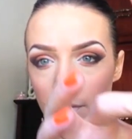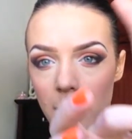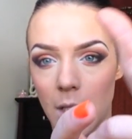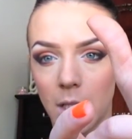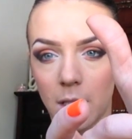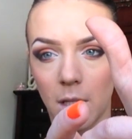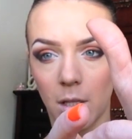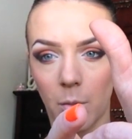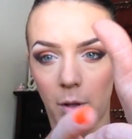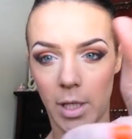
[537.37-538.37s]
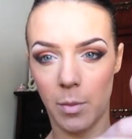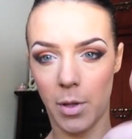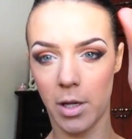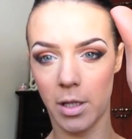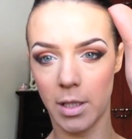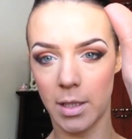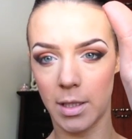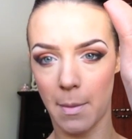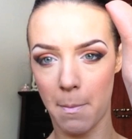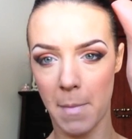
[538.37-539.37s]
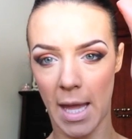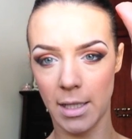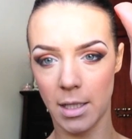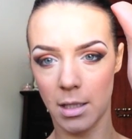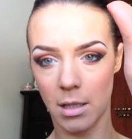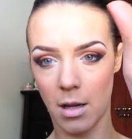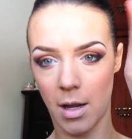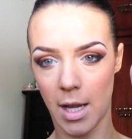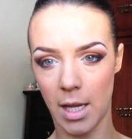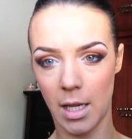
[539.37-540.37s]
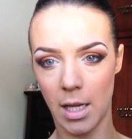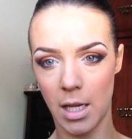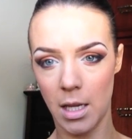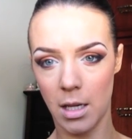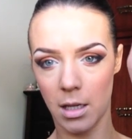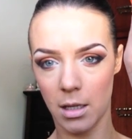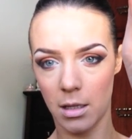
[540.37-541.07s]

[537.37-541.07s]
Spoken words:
This is the Napoleon Purtis Matte Eye Ink.